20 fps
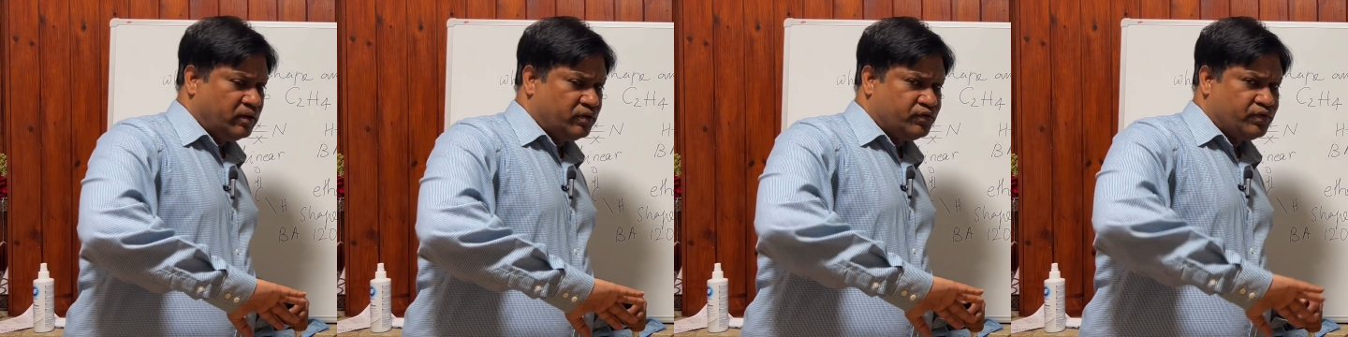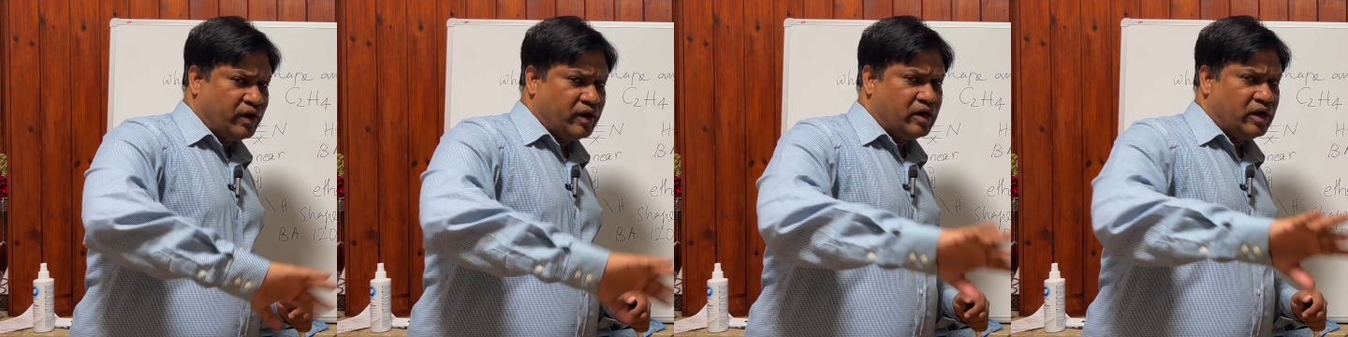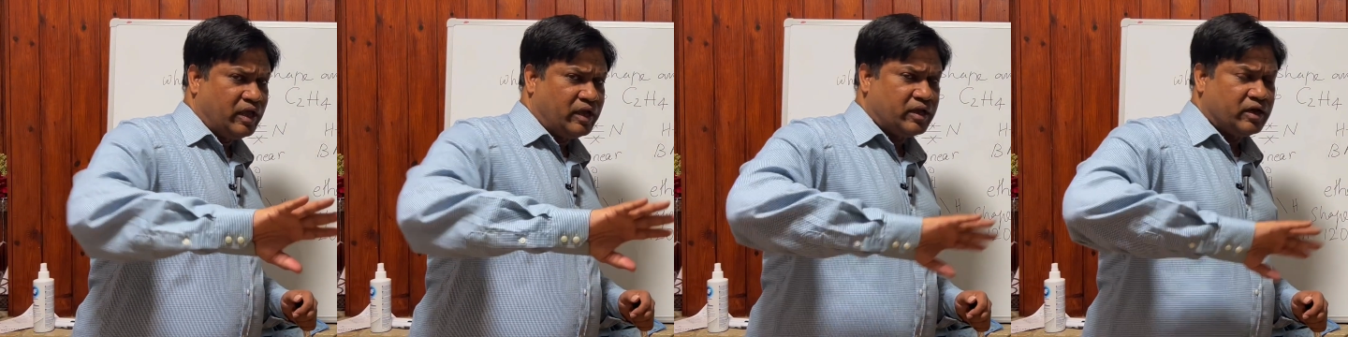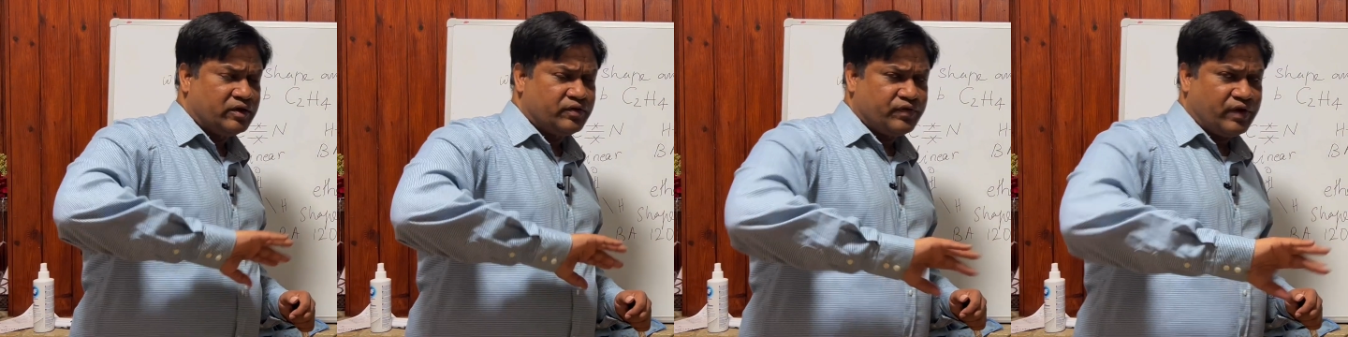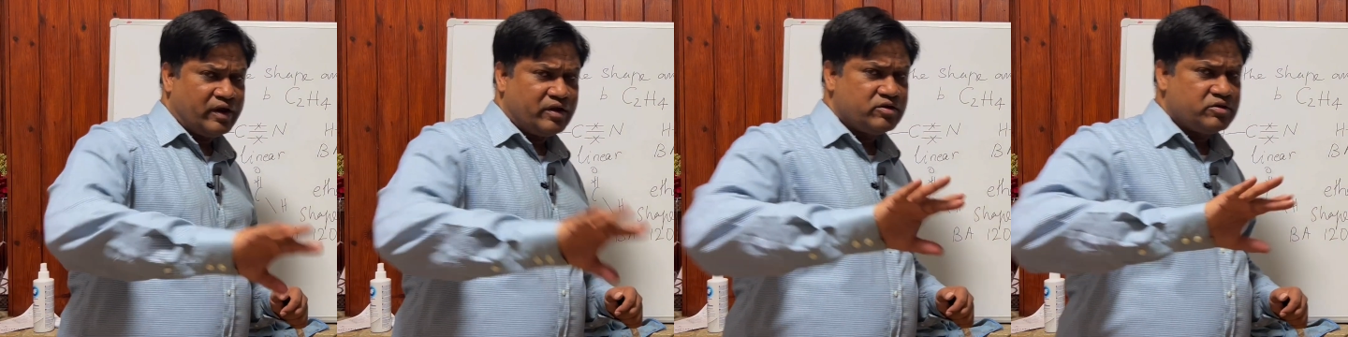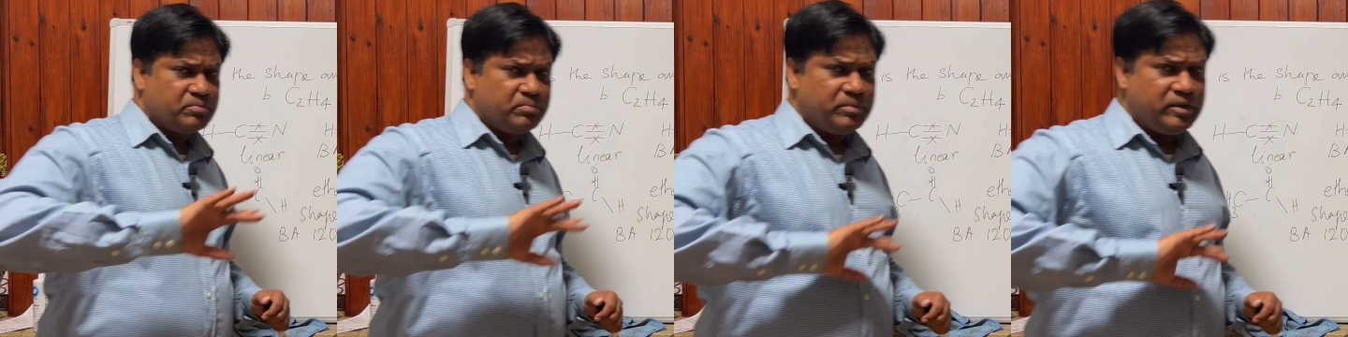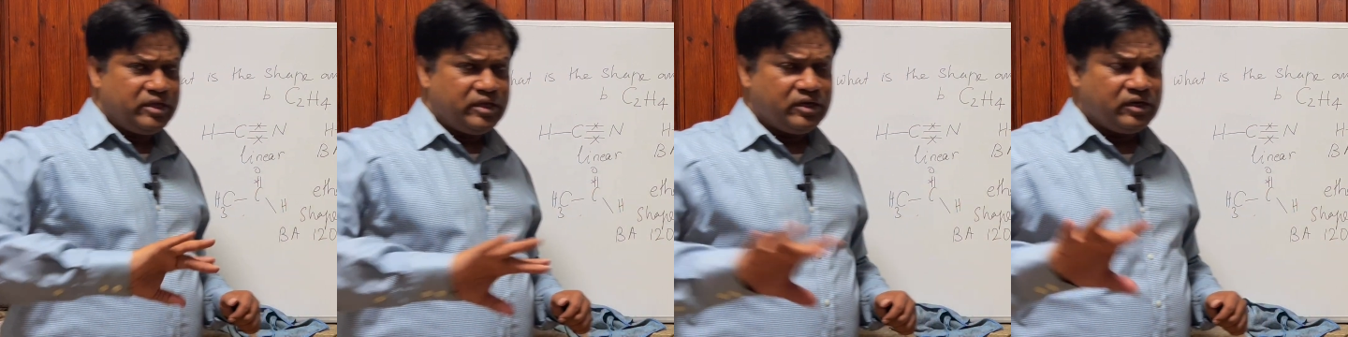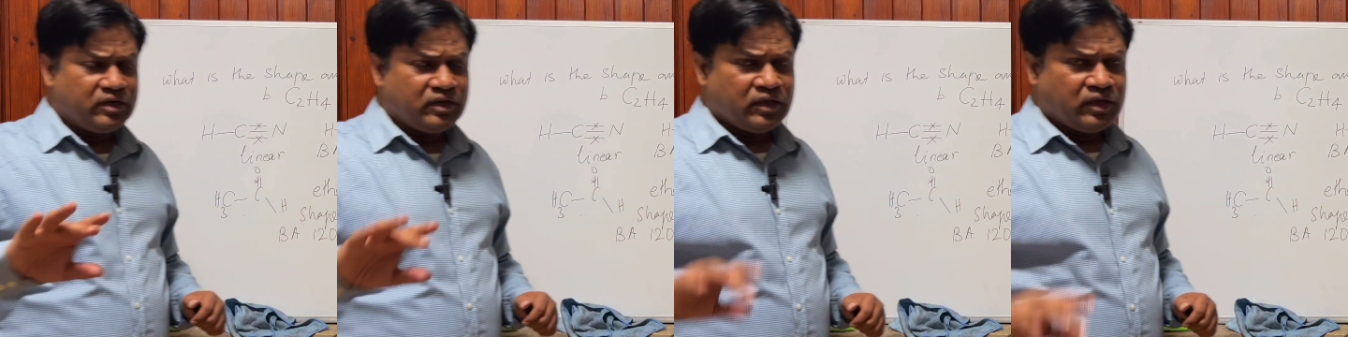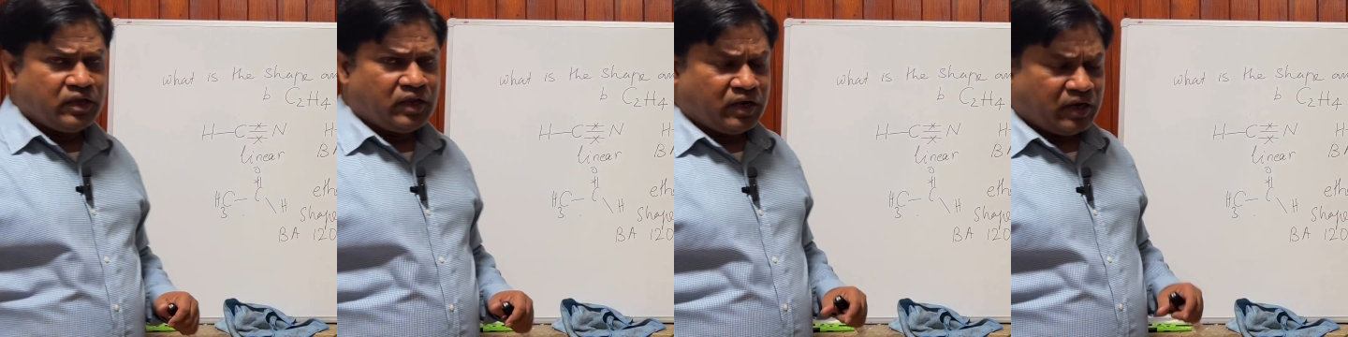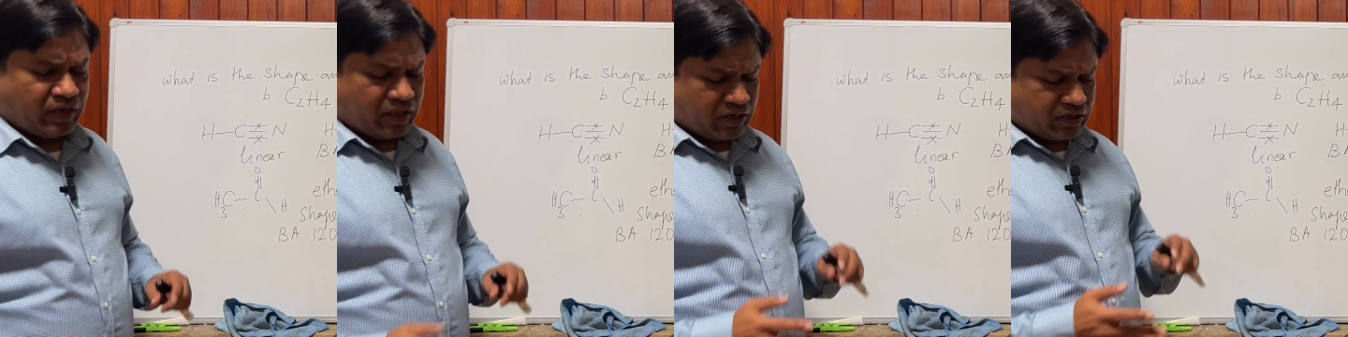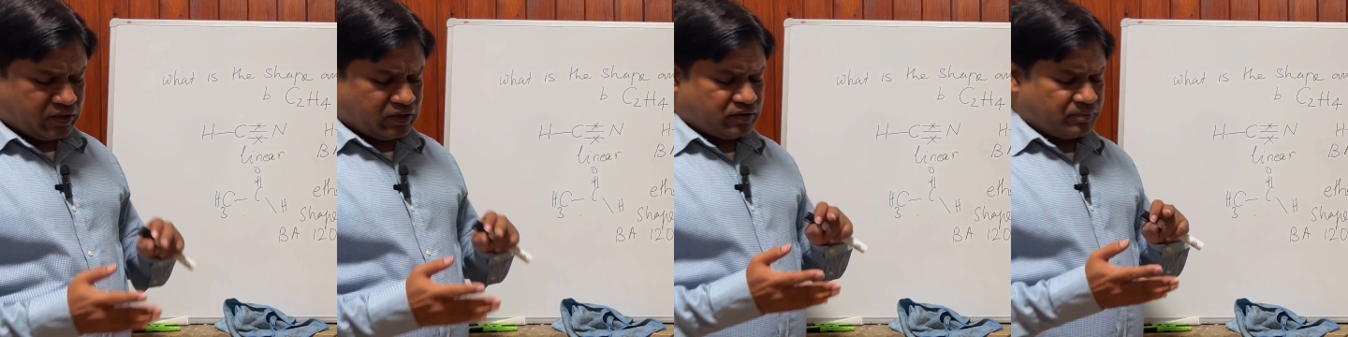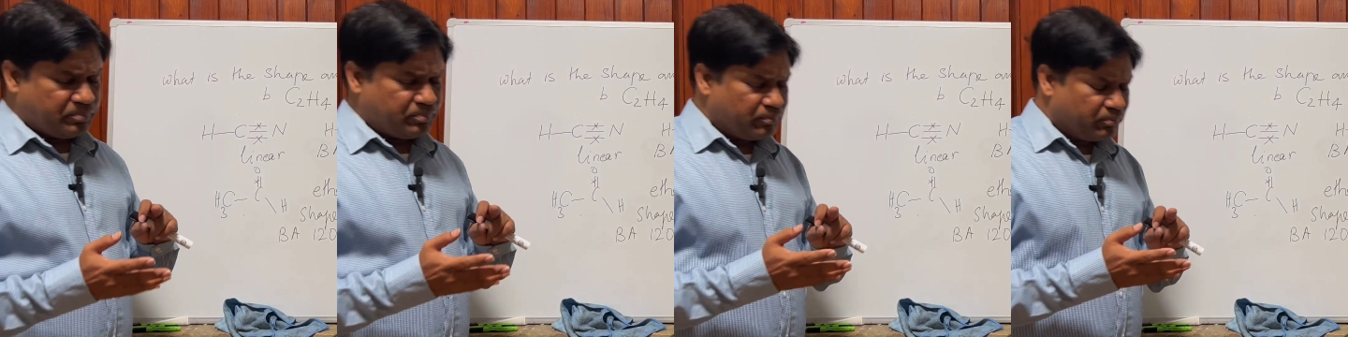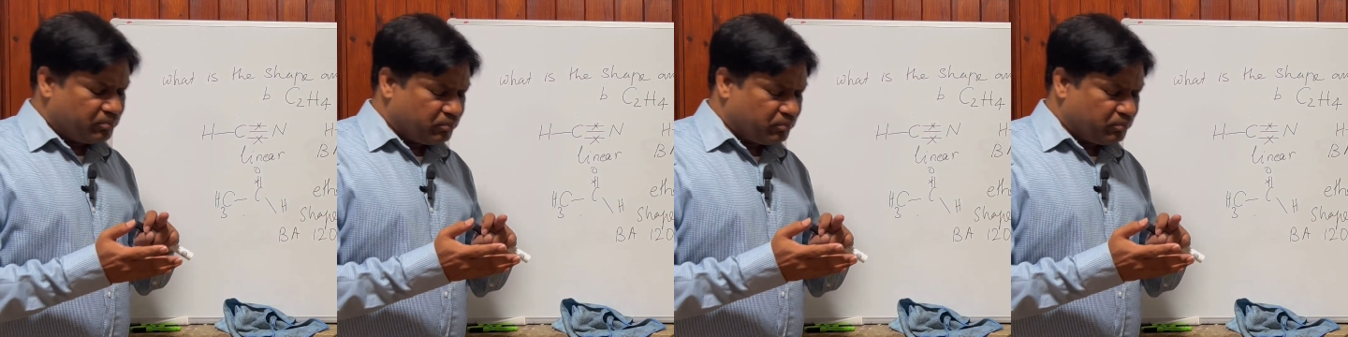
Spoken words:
trend, like a trend mean like a